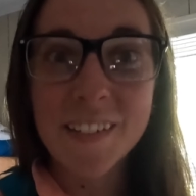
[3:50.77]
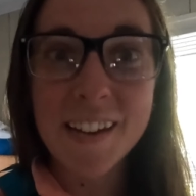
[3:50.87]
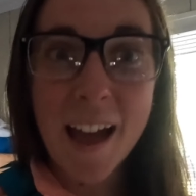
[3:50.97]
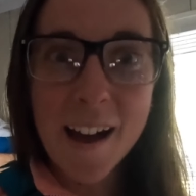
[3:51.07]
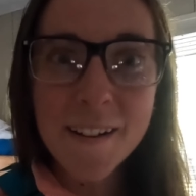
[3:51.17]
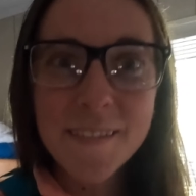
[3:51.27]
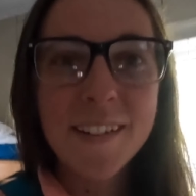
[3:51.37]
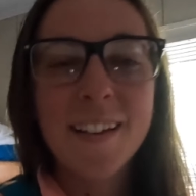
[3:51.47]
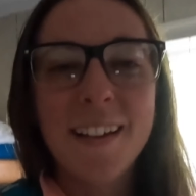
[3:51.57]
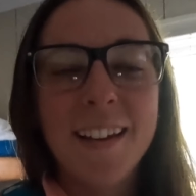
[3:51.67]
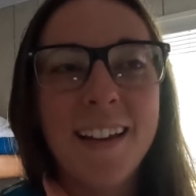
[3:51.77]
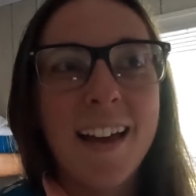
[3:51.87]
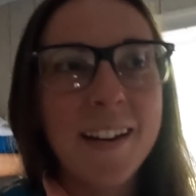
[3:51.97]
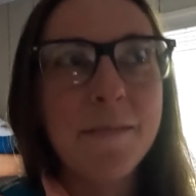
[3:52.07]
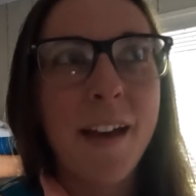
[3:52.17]
now,
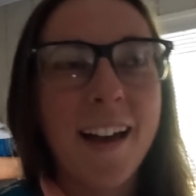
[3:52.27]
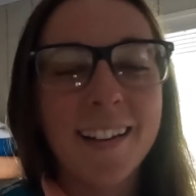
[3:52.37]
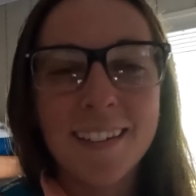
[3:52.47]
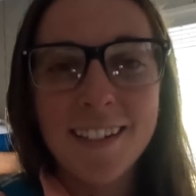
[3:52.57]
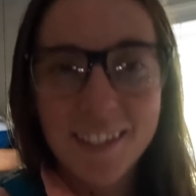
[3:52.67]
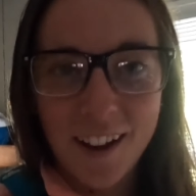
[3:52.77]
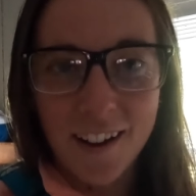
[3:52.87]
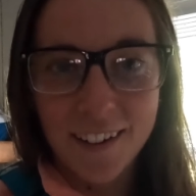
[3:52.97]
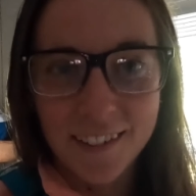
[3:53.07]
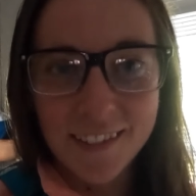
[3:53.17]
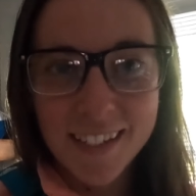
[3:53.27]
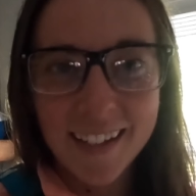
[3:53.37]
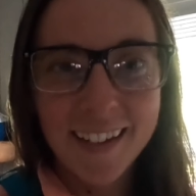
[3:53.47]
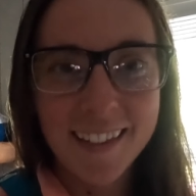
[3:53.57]
heading back to Scotto's,